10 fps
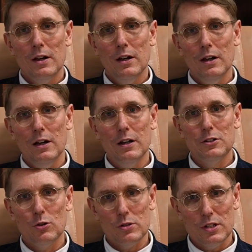to
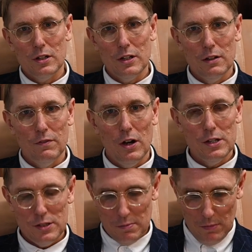constantly
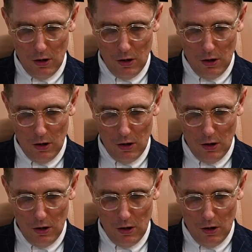advise them